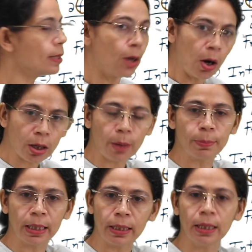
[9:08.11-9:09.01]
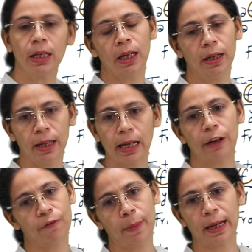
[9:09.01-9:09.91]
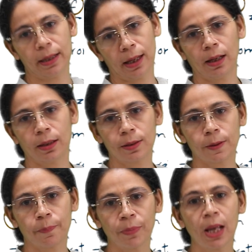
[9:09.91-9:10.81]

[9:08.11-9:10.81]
not appearing in del f by del x.